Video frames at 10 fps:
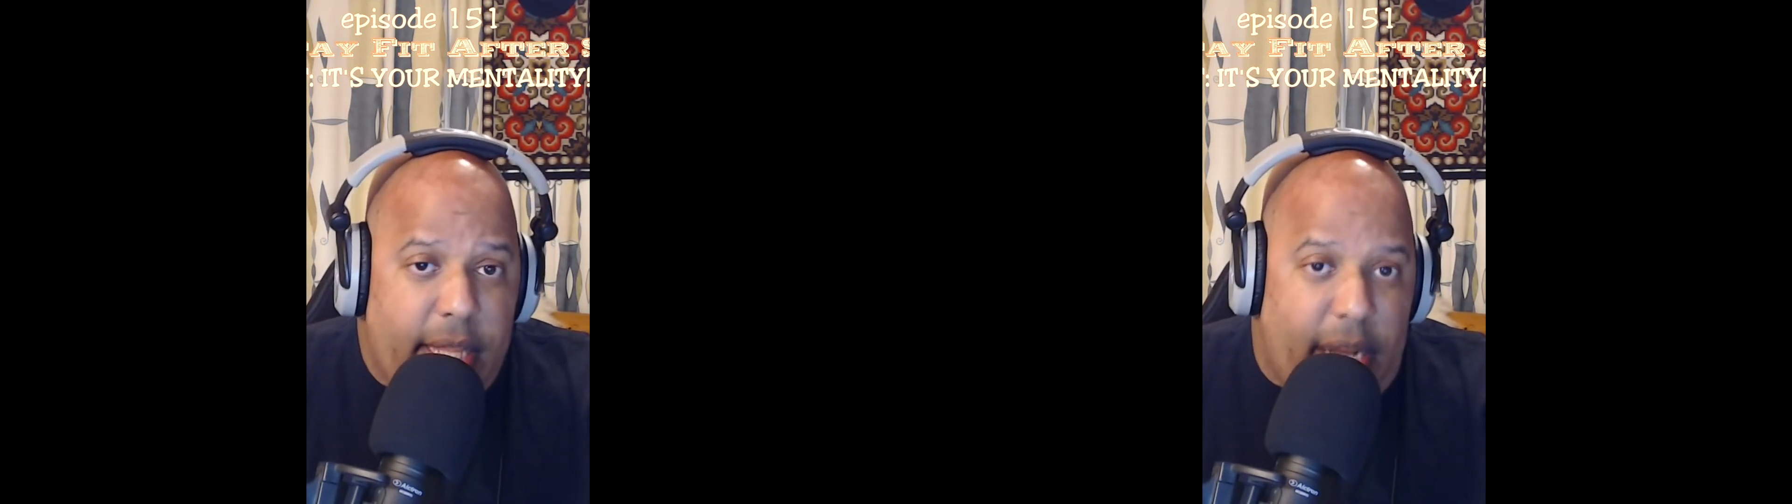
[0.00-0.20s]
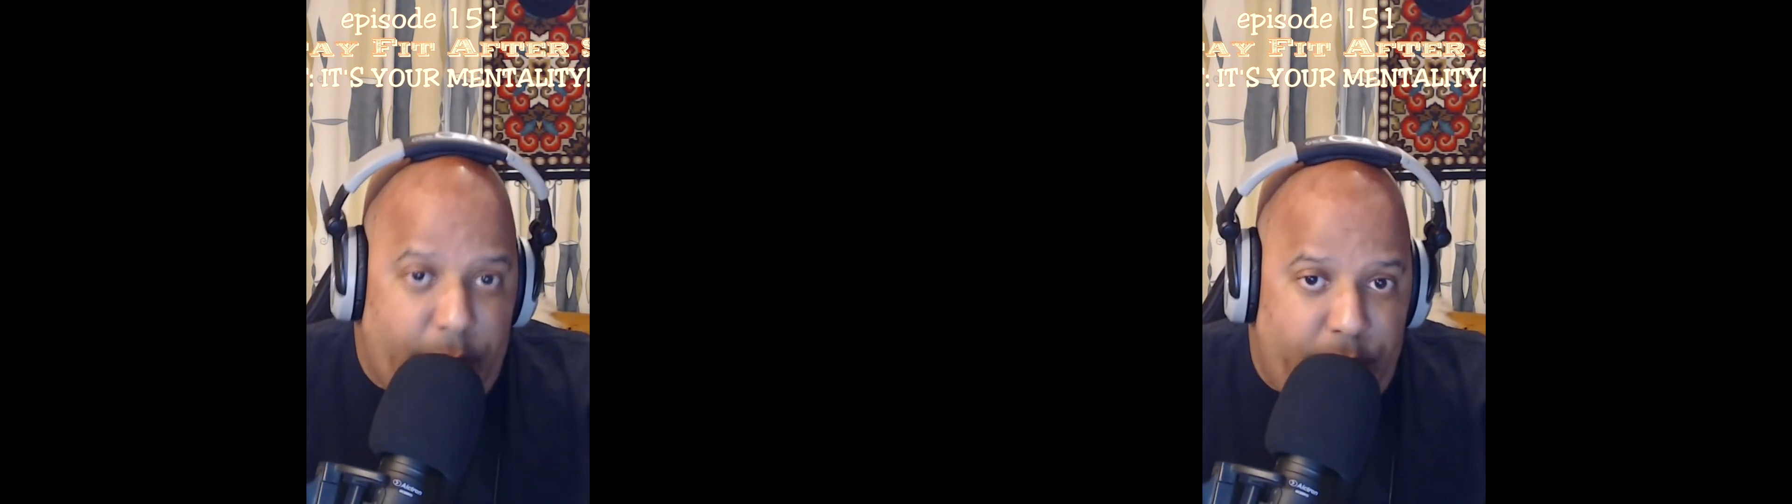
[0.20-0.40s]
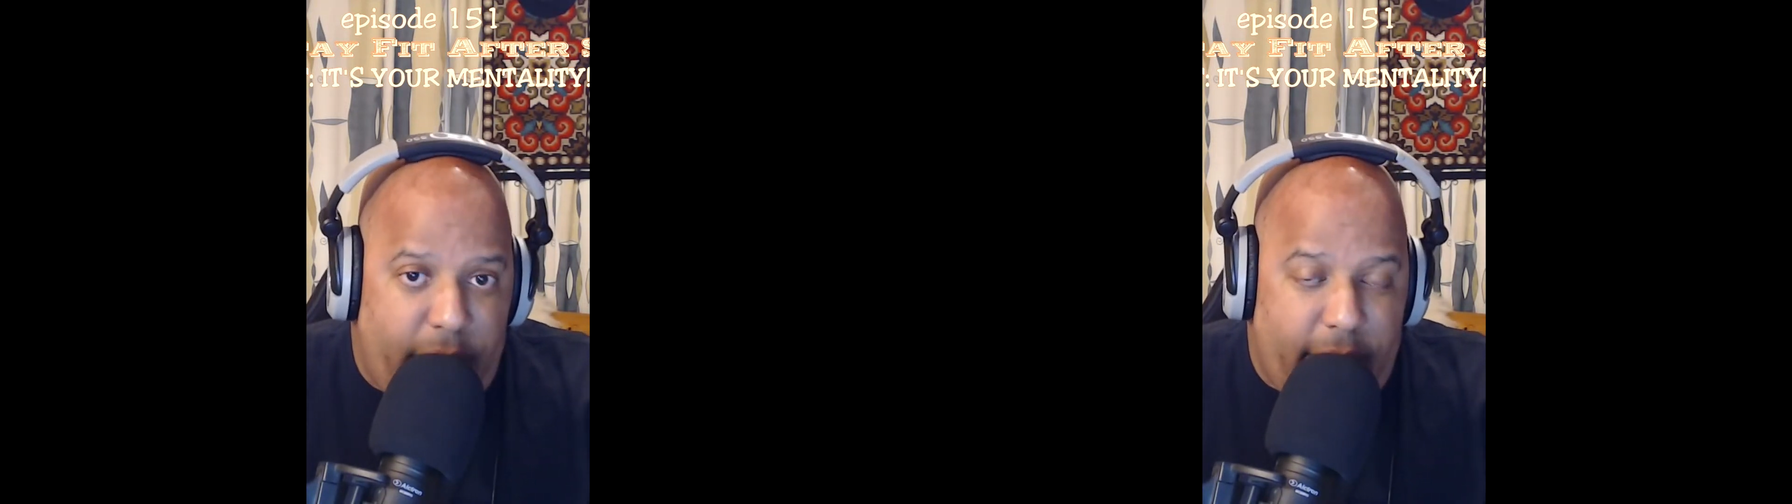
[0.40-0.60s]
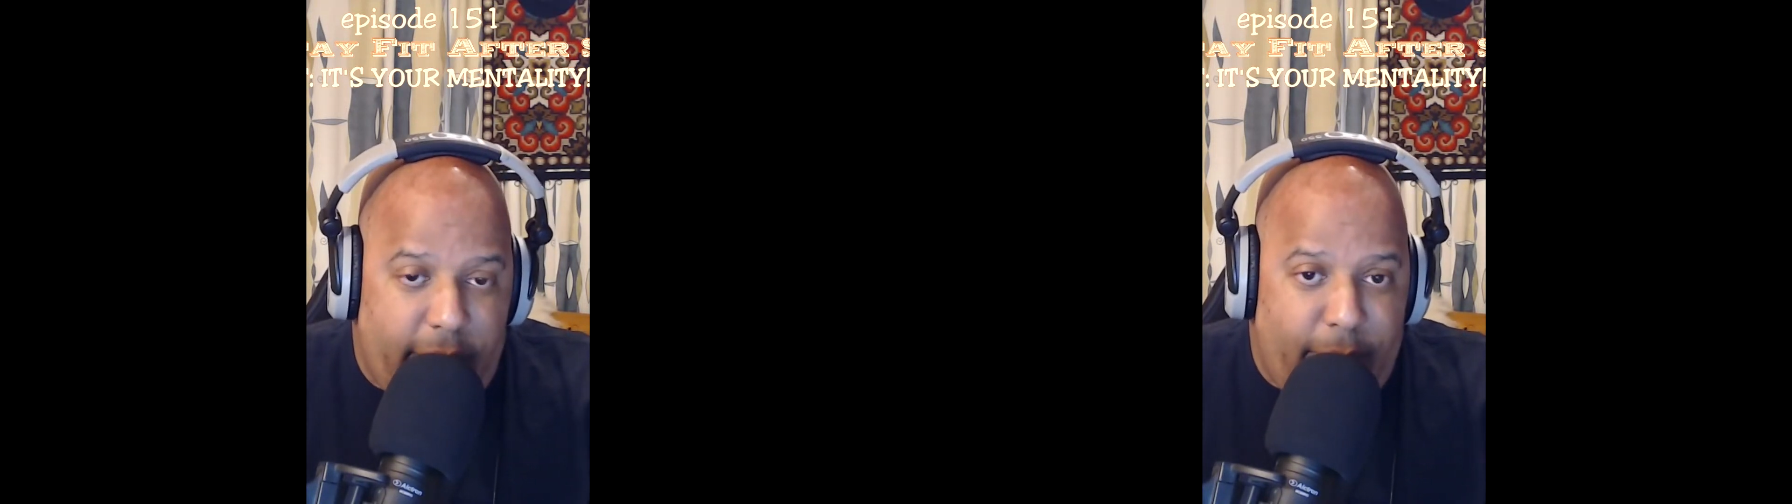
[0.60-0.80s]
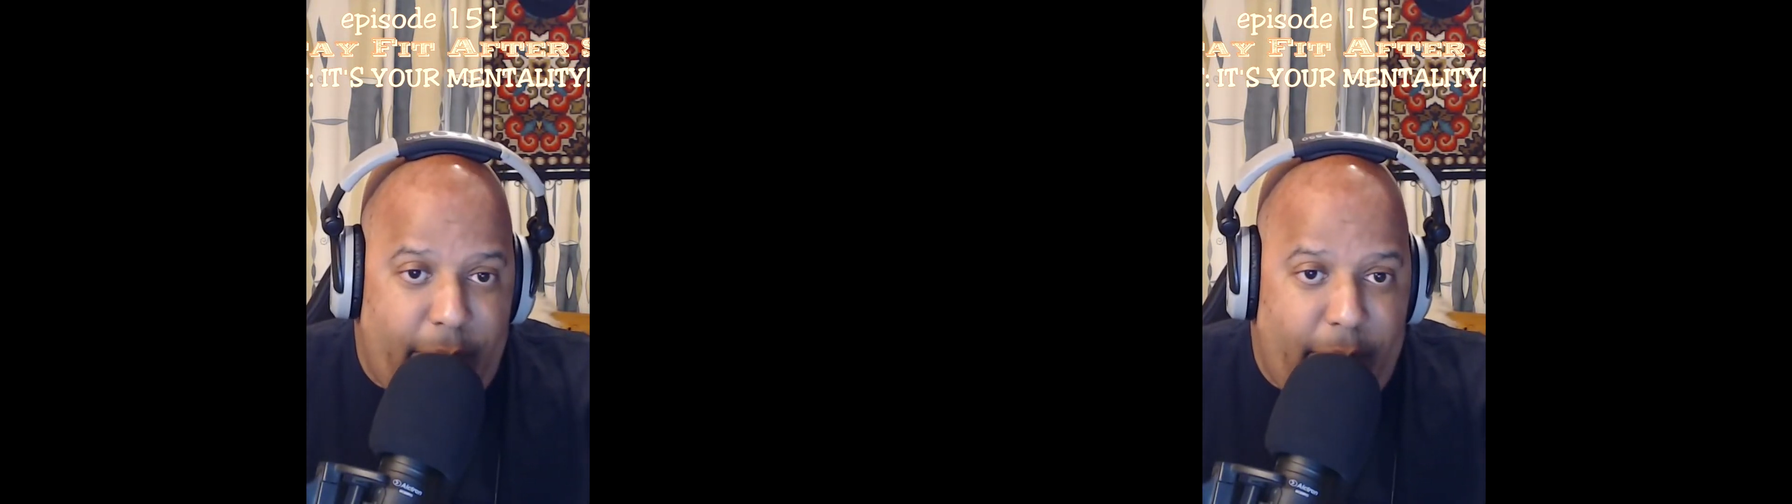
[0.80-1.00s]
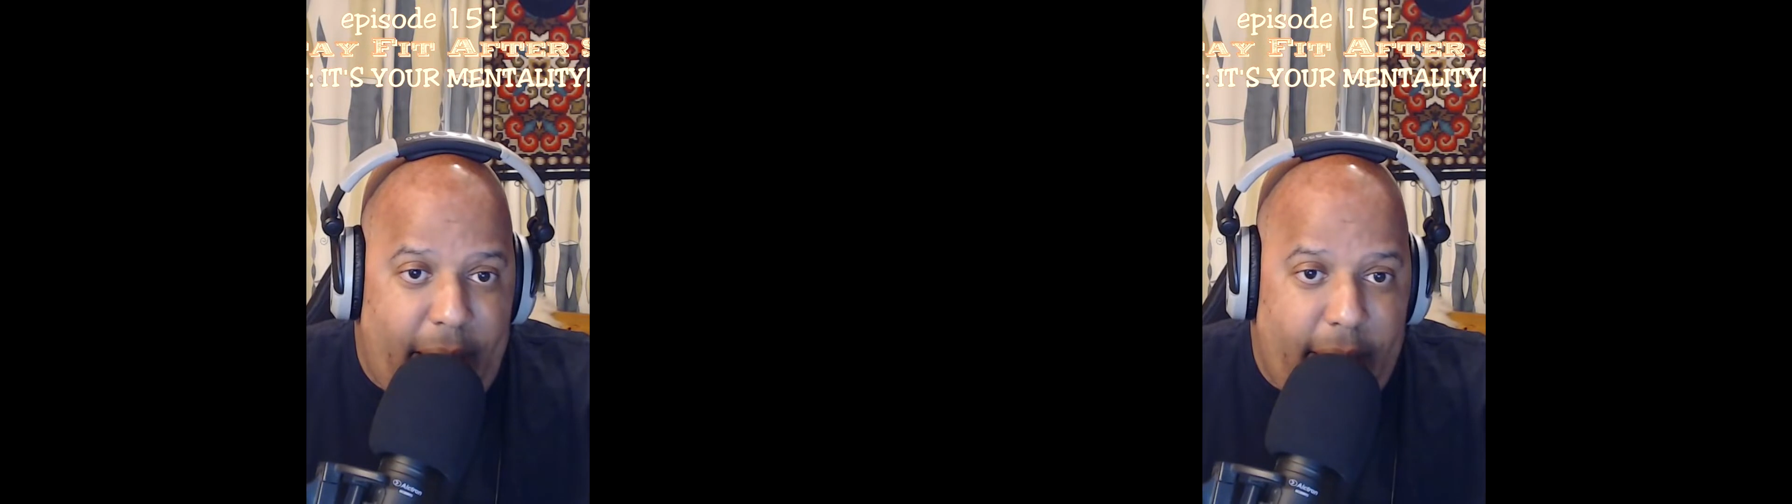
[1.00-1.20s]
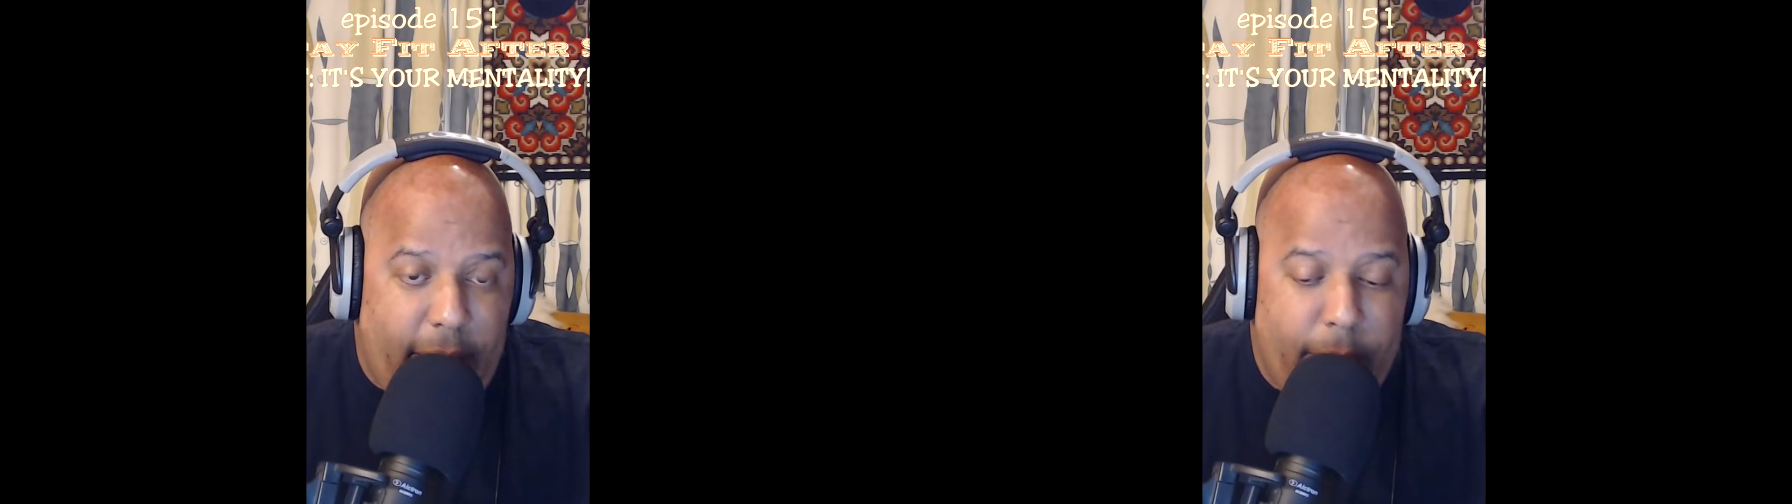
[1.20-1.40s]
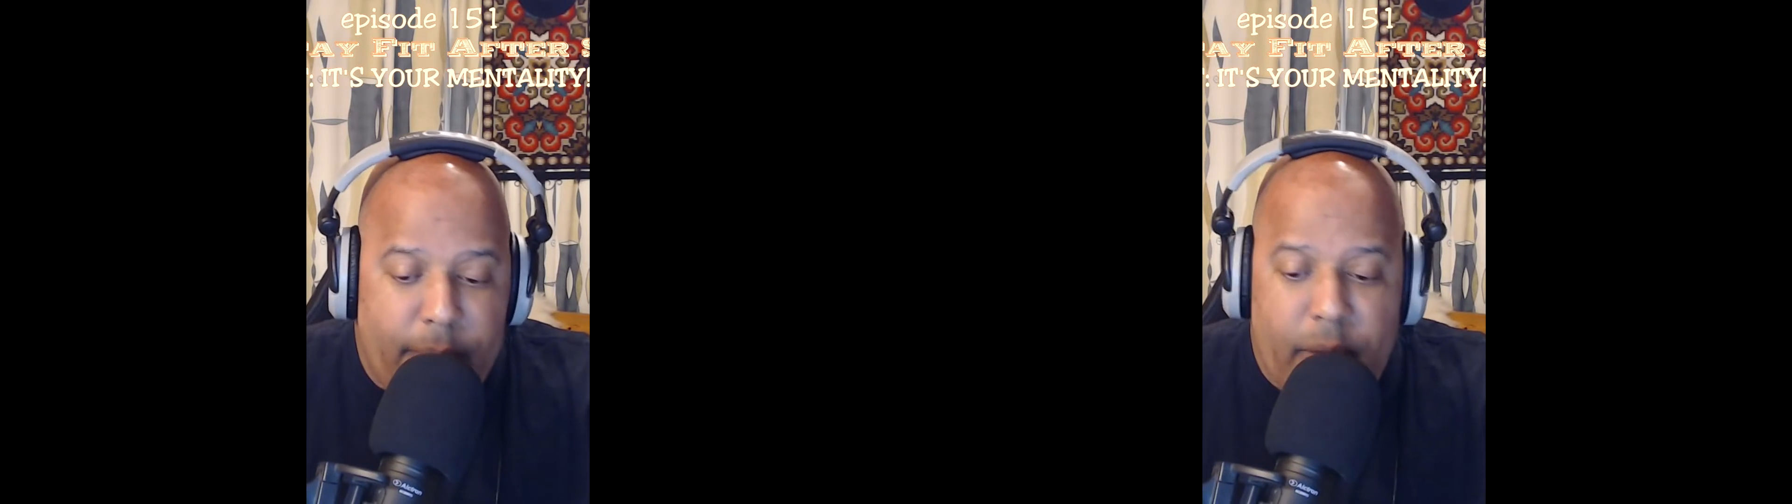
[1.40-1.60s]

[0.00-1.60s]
that I'm putting into my body.